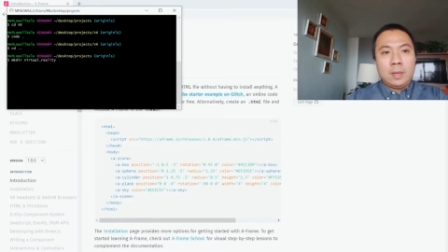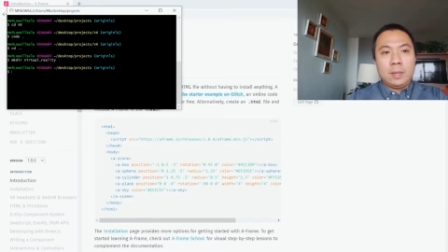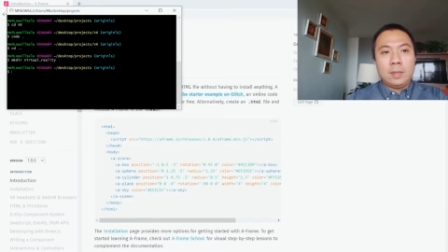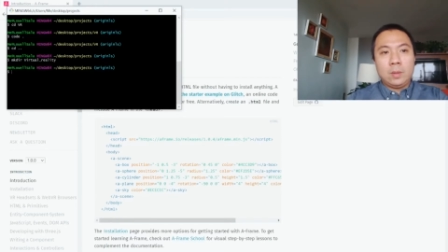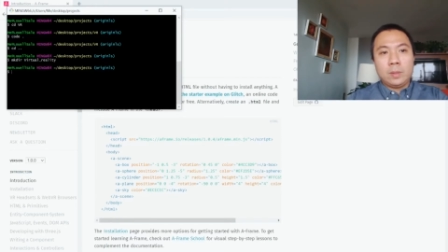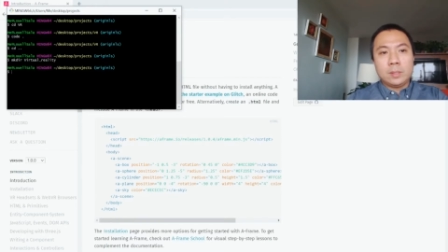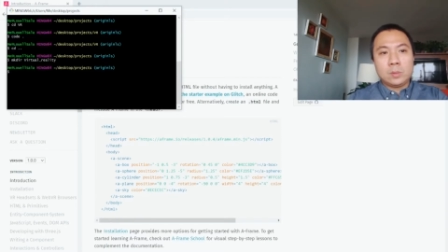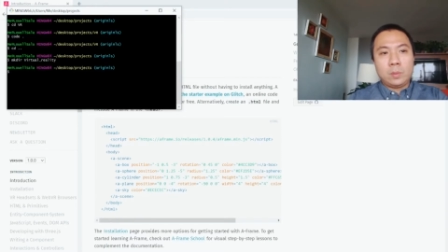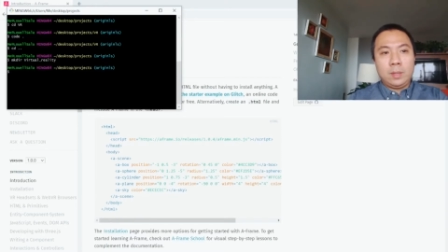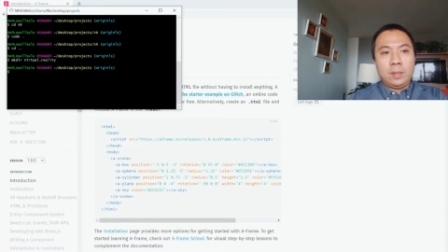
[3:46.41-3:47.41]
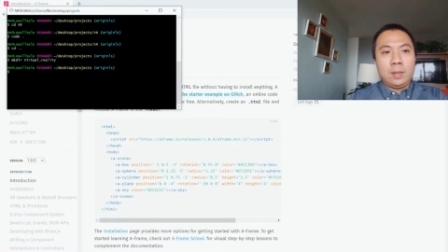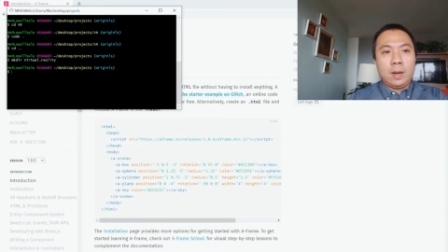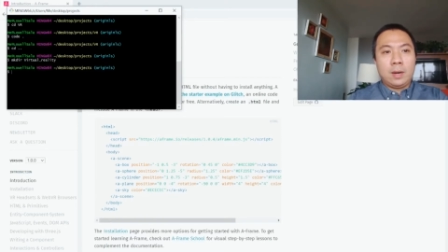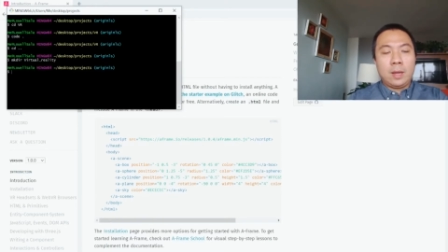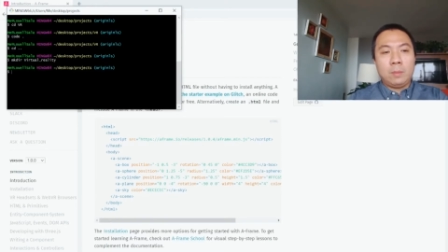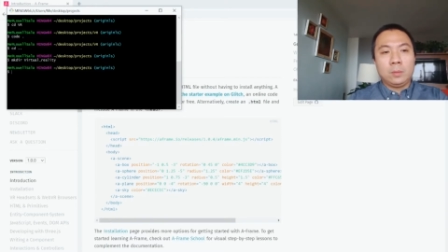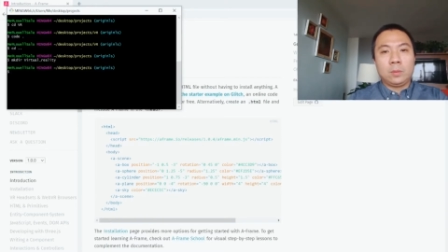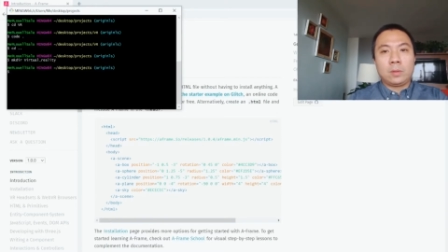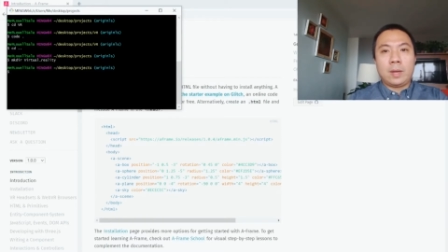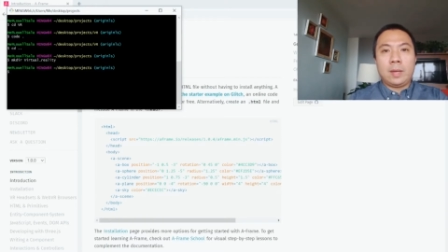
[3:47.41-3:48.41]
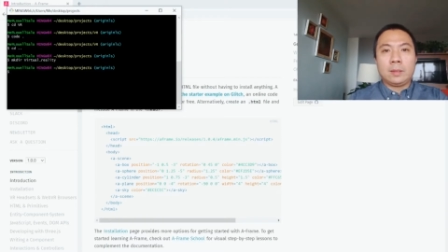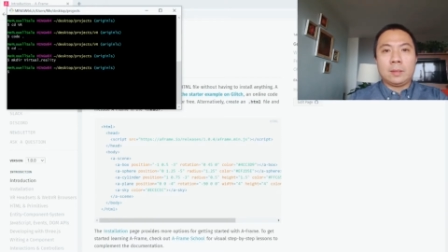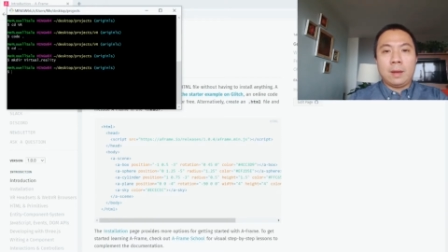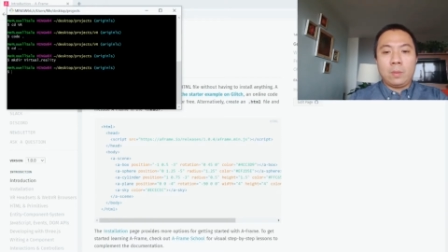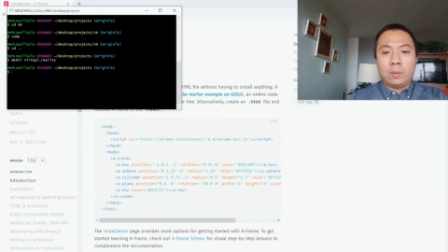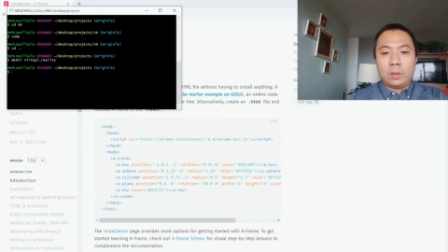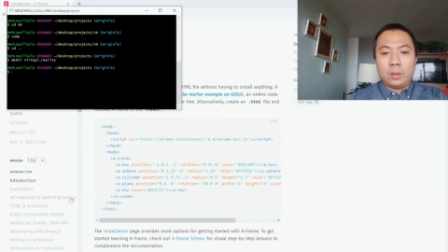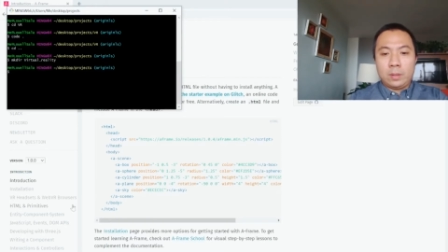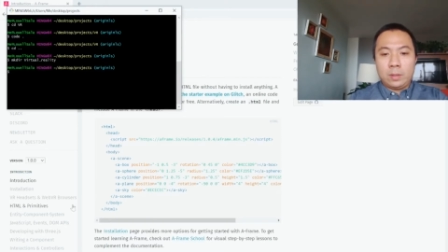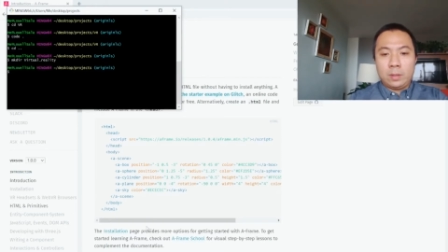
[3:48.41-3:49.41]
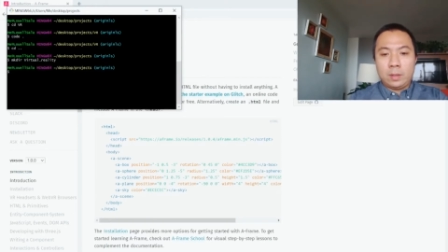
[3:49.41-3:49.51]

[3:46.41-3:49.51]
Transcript: And then once we are able to create our